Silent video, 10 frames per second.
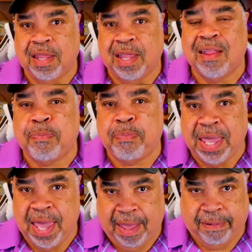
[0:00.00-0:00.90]
that's
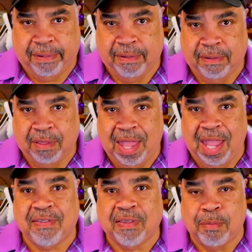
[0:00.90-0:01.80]
BS.
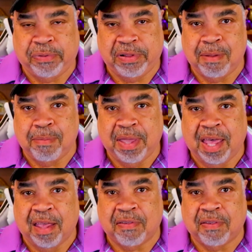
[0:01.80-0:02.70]
That's complete
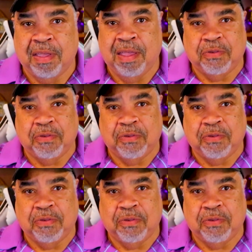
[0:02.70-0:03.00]
BS.